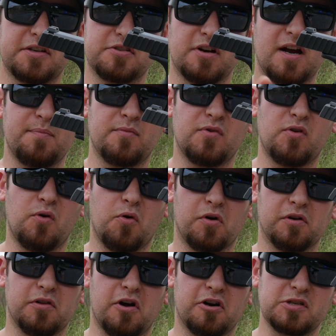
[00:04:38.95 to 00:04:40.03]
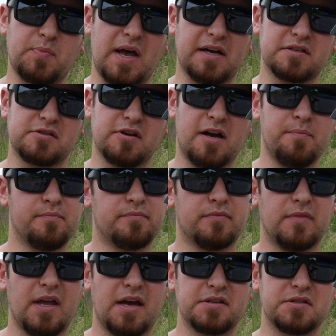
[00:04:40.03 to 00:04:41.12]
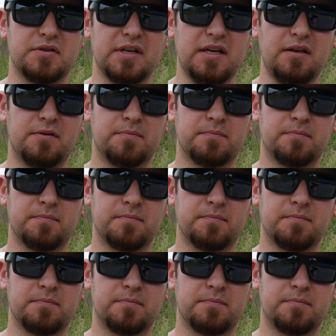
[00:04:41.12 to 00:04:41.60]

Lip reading: strap or a large back strap as you need.